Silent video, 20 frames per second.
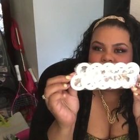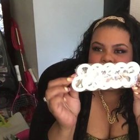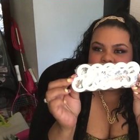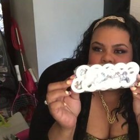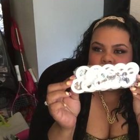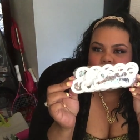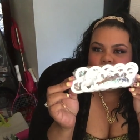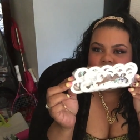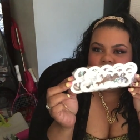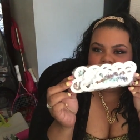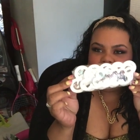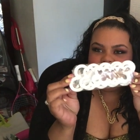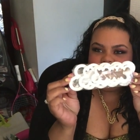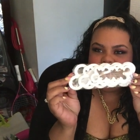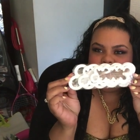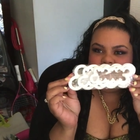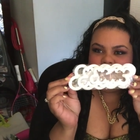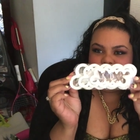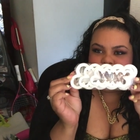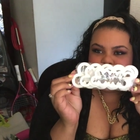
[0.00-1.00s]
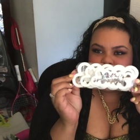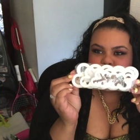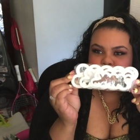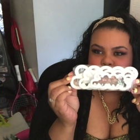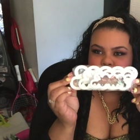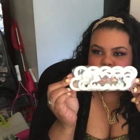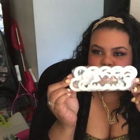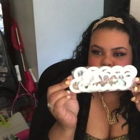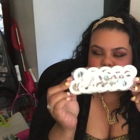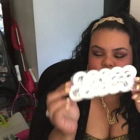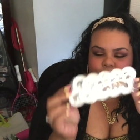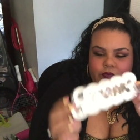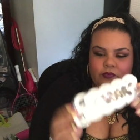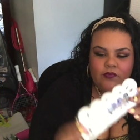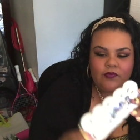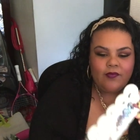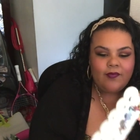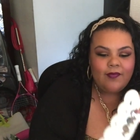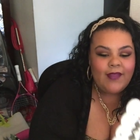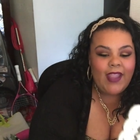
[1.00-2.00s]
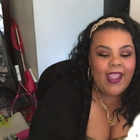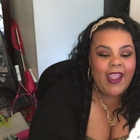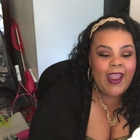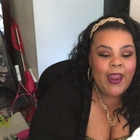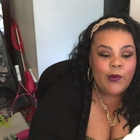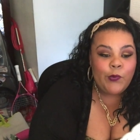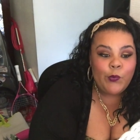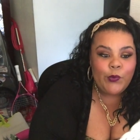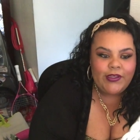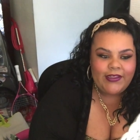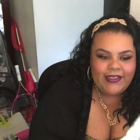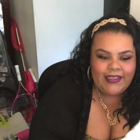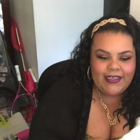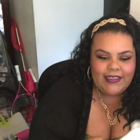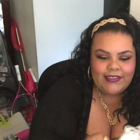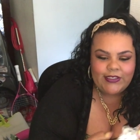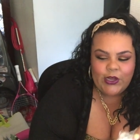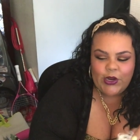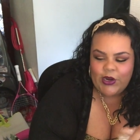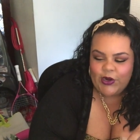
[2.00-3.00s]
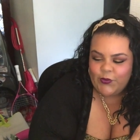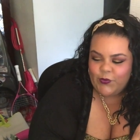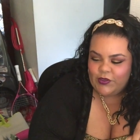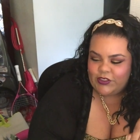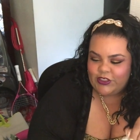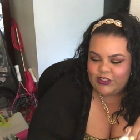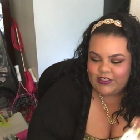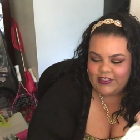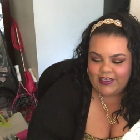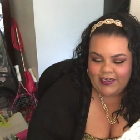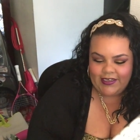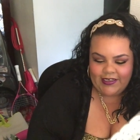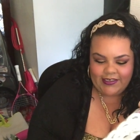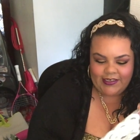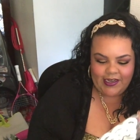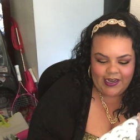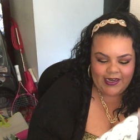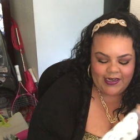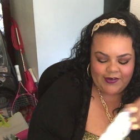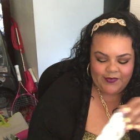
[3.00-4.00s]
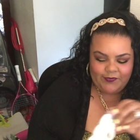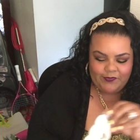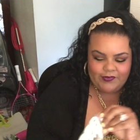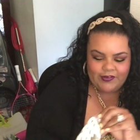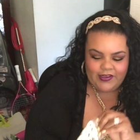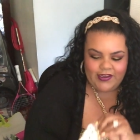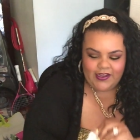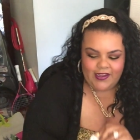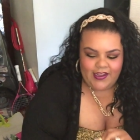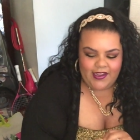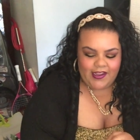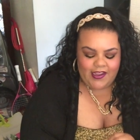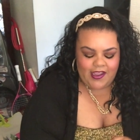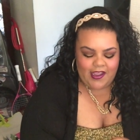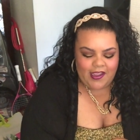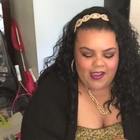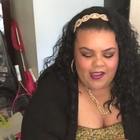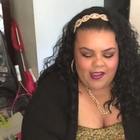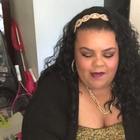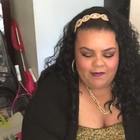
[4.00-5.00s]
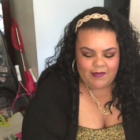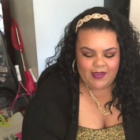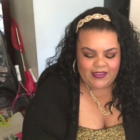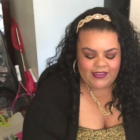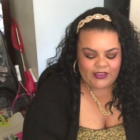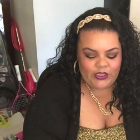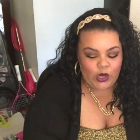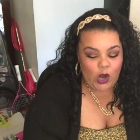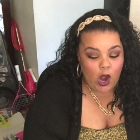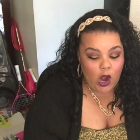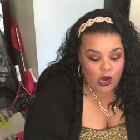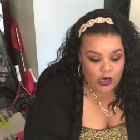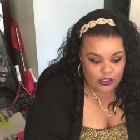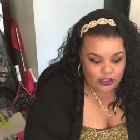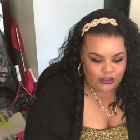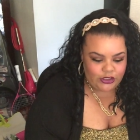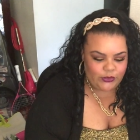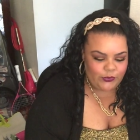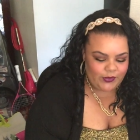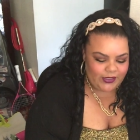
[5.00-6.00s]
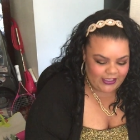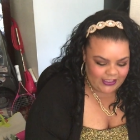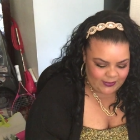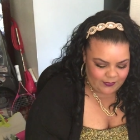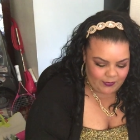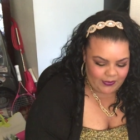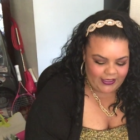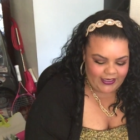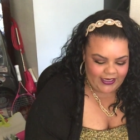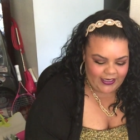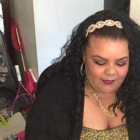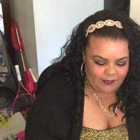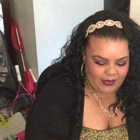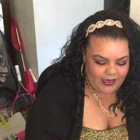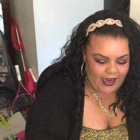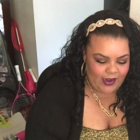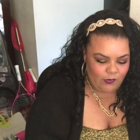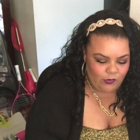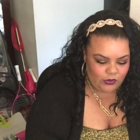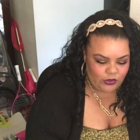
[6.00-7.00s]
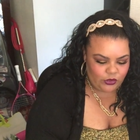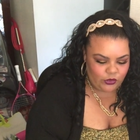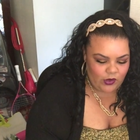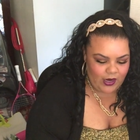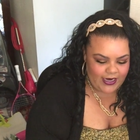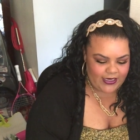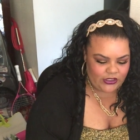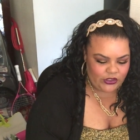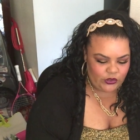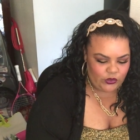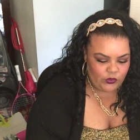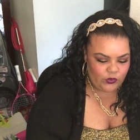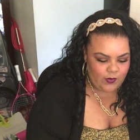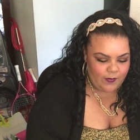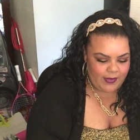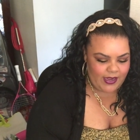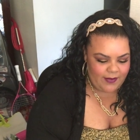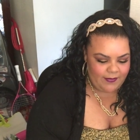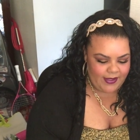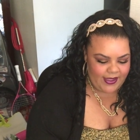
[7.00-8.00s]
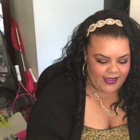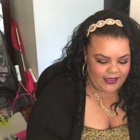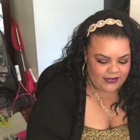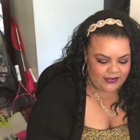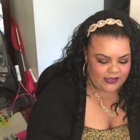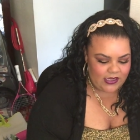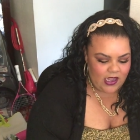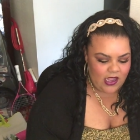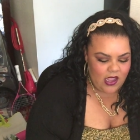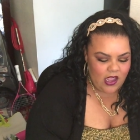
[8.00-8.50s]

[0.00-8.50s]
these little things here and what these are which is gonna kind of um they're hard to explain but i will try to my best